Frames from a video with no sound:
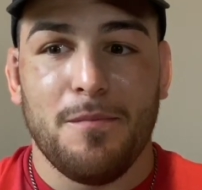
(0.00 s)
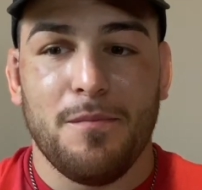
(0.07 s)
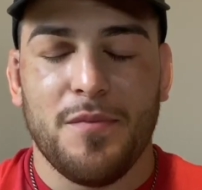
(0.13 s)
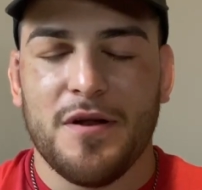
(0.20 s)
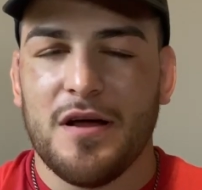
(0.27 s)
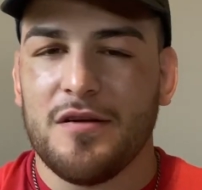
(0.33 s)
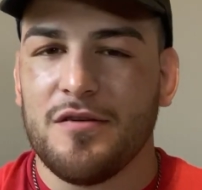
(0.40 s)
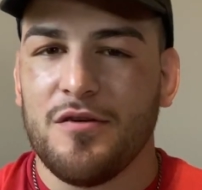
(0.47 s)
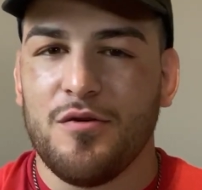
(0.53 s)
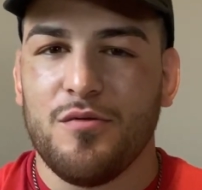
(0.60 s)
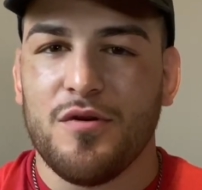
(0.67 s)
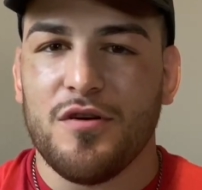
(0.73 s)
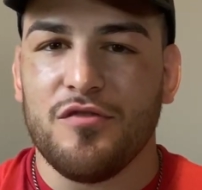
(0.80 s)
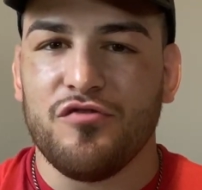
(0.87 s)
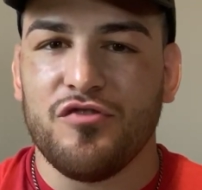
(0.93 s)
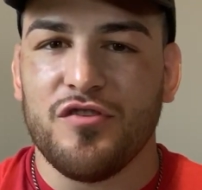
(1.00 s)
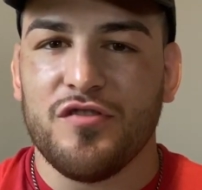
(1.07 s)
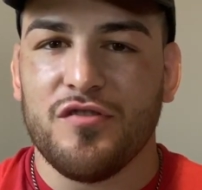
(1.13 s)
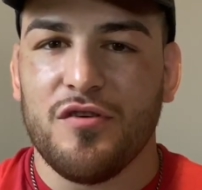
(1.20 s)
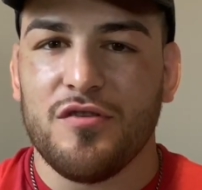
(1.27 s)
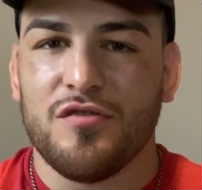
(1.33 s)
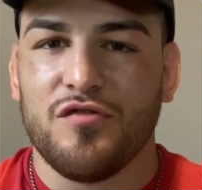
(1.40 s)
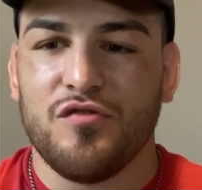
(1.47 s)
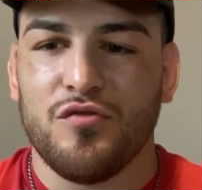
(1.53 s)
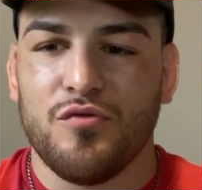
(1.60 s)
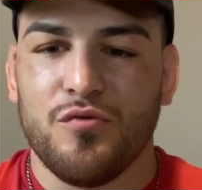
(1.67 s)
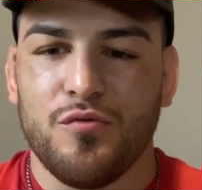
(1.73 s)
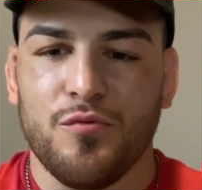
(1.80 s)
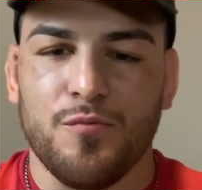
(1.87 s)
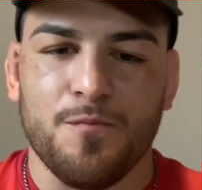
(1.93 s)
But out of nowhere, she started
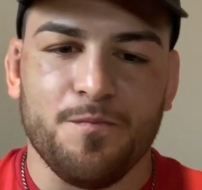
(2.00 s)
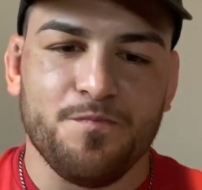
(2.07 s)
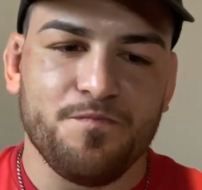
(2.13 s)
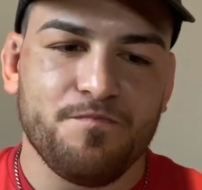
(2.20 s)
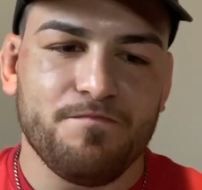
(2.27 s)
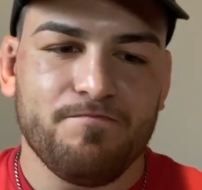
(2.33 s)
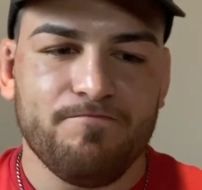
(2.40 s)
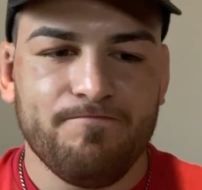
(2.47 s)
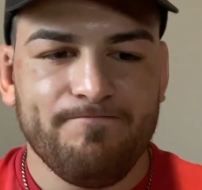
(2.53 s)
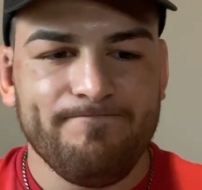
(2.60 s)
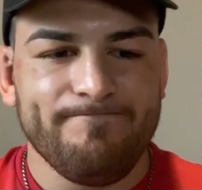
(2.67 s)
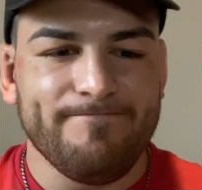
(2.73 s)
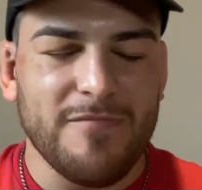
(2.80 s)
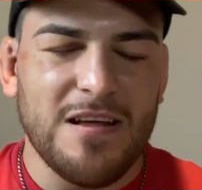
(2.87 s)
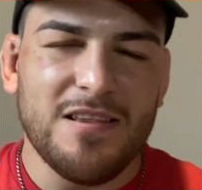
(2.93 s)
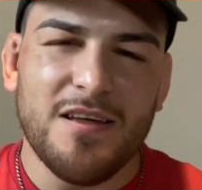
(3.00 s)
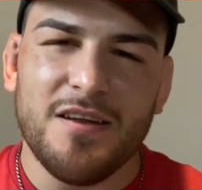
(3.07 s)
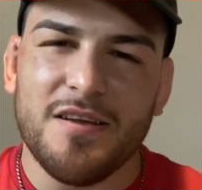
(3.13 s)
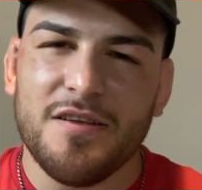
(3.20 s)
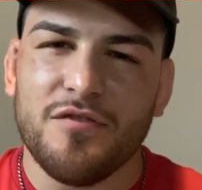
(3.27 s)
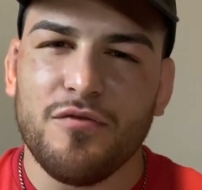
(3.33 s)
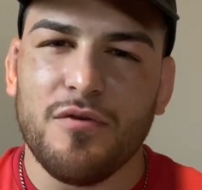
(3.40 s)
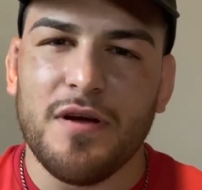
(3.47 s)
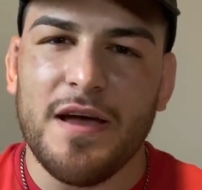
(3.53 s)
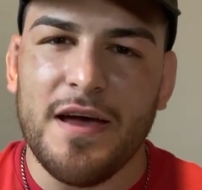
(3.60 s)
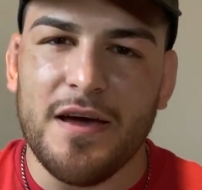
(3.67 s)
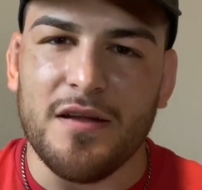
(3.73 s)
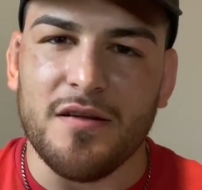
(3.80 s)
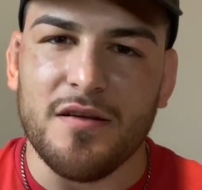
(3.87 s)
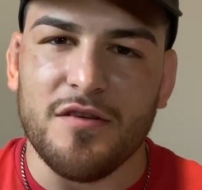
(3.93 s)
to let it get to her
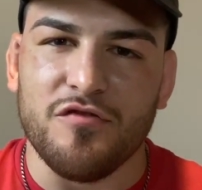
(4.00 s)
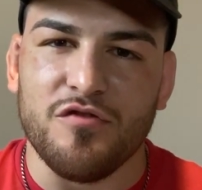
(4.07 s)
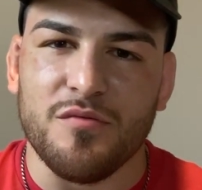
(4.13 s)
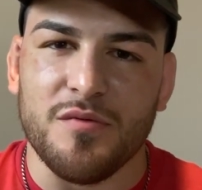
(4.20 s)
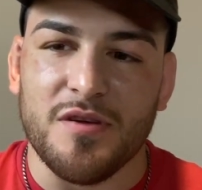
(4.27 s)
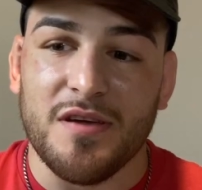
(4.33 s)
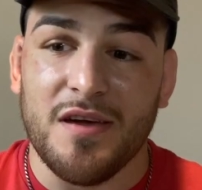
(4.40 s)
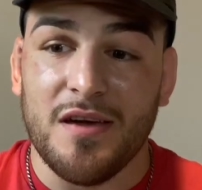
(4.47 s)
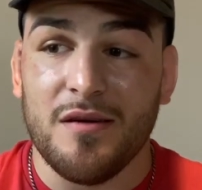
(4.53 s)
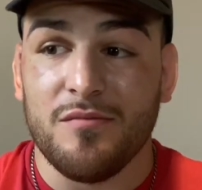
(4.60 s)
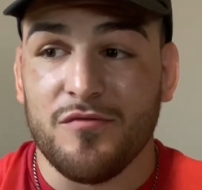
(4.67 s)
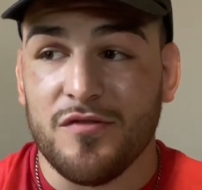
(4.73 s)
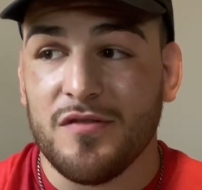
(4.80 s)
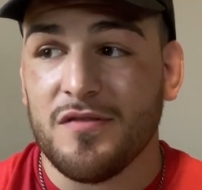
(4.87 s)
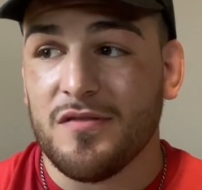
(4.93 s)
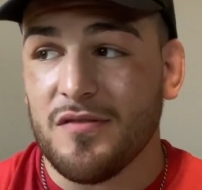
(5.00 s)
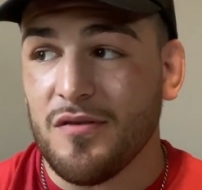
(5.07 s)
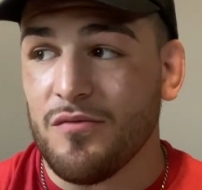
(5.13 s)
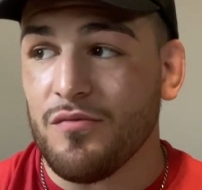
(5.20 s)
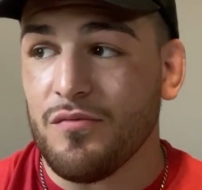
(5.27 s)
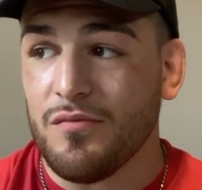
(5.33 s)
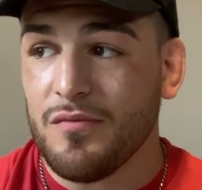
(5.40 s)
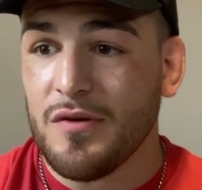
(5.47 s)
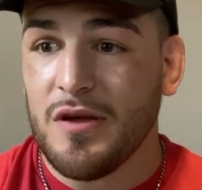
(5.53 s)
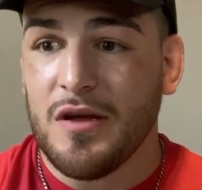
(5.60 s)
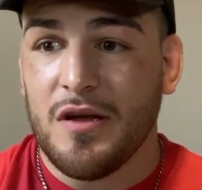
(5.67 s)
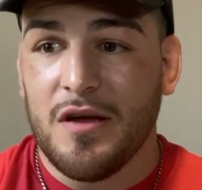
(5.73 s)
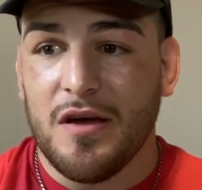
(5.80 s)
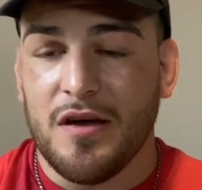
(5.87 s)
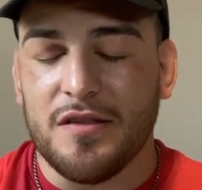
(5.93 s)
head, and she became just
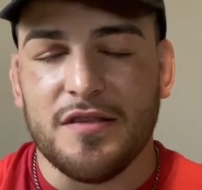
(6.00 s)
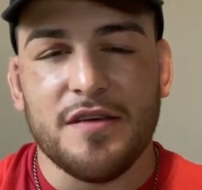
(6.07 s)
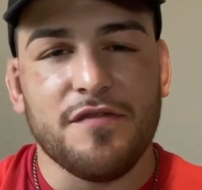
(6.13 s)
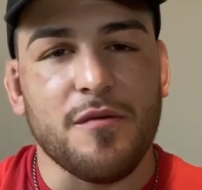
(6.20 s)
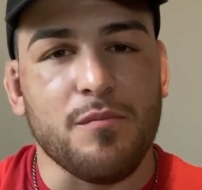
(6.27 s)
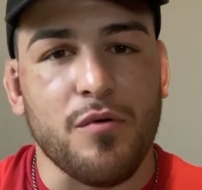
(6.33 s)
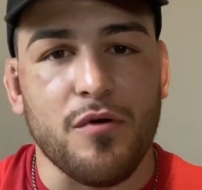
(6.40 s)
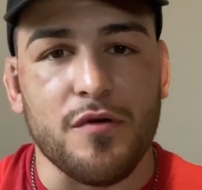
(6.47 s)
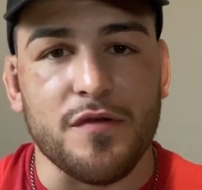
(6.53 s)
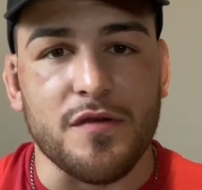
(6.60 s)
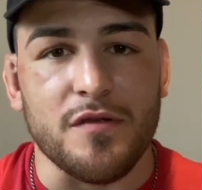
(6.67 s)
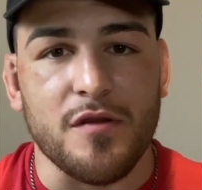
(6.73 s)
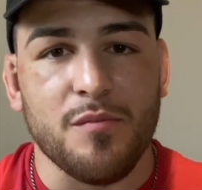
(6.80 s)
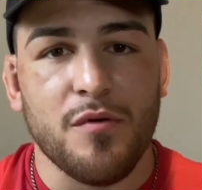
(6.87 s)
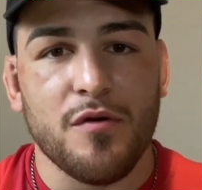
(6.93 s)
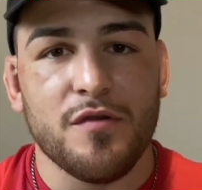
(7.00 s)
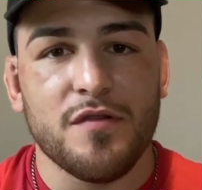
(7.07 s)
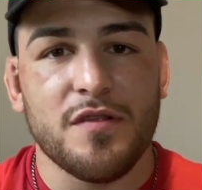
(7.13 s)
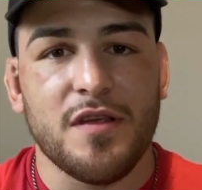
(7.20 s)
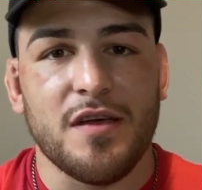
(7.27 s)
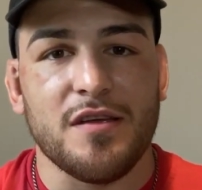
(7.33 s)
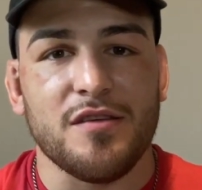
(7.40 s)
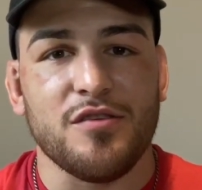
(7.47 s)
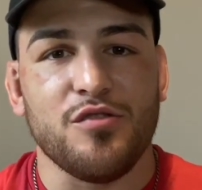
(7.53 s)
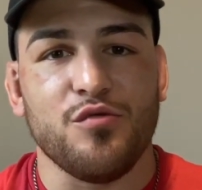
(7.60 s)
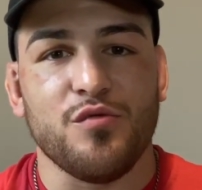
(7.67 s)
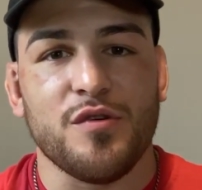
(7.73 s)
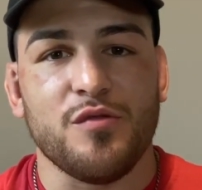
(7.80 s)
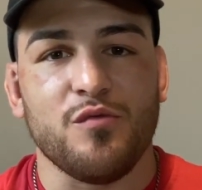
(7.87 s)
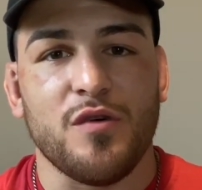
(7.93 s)
a different person, the person that you
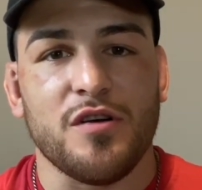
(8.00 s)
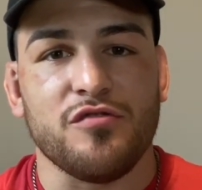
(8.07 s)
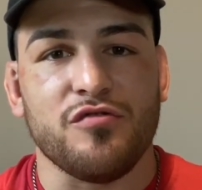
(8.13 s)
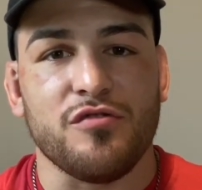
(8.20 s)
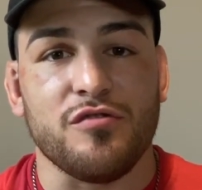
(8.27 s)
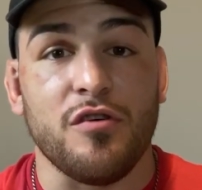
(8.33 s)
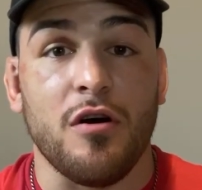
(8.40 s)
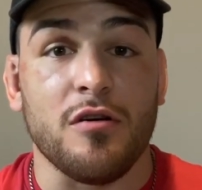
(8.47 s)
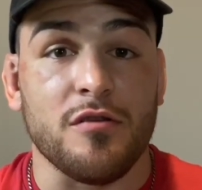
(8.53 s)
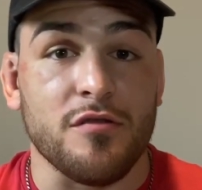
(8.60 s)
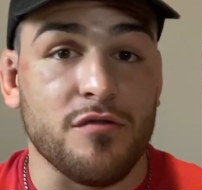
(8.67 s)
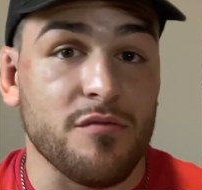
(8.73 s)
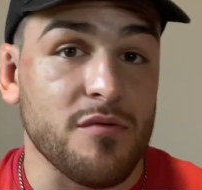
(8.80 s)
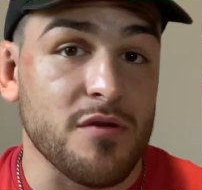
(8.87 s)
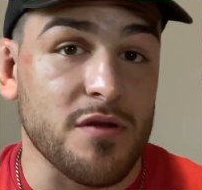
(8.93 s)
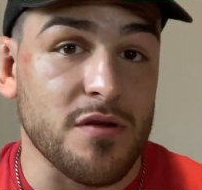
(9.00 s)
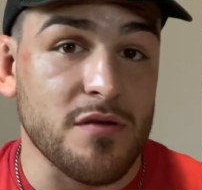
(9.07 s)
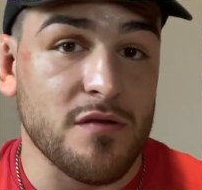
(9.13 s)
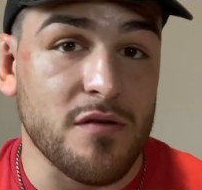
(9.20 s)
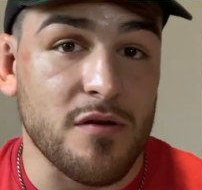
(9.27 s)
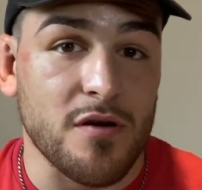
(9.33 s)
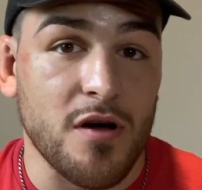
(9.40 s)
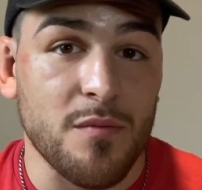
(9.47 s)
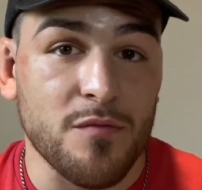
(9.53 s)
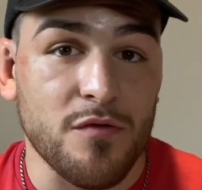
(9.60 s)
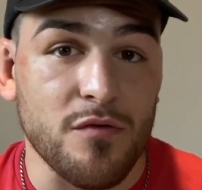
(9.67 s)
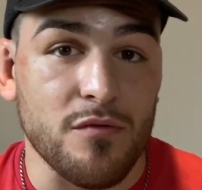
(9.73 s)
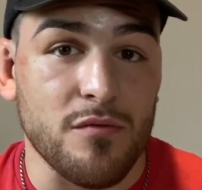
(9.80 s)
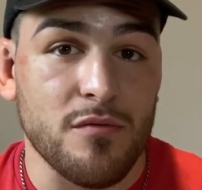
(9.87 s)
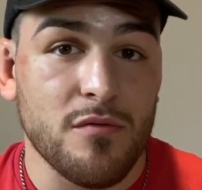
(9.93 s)
wouldn't want your daughters really to look up
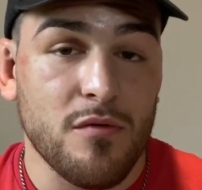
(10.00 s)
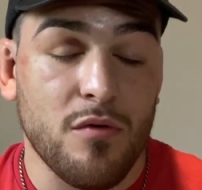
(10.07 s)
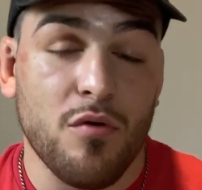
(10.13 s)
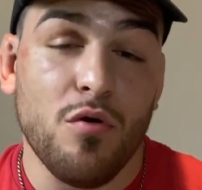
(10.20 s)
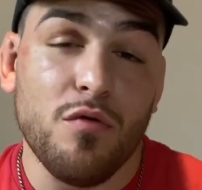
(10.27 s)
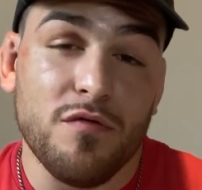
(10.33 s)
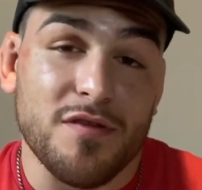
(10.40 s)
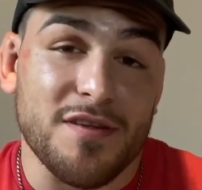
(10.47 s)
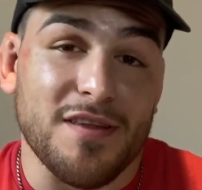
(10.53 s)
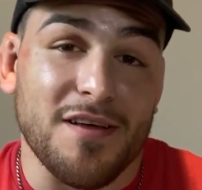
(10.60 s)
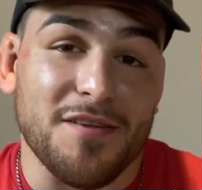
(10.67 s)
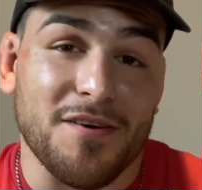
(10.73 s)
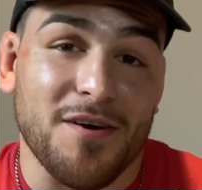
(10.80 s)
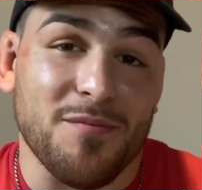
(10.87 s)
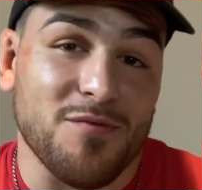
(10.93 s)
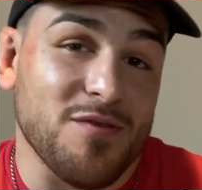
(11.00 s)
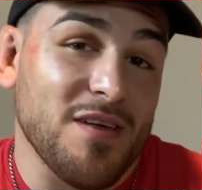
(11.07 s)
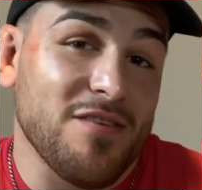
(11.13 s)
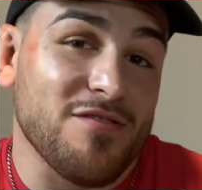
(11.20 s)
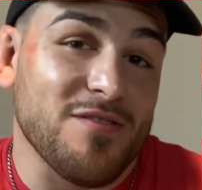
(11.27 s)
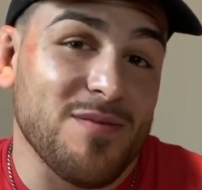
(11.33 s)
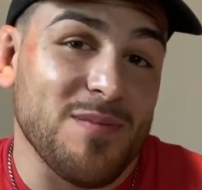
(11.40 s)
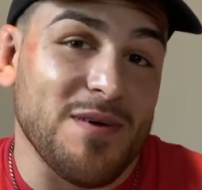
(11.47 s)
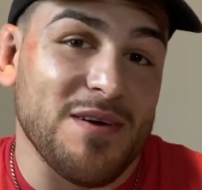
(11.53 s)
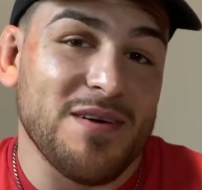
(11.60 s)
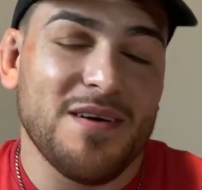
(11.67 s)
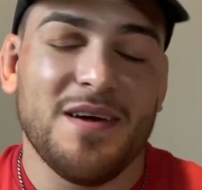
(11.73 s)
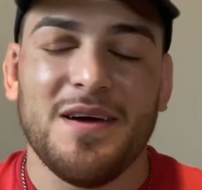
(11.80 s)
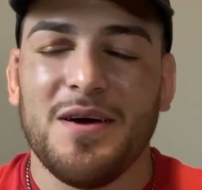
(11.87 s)
to, or hopefully not look up to, that's just me.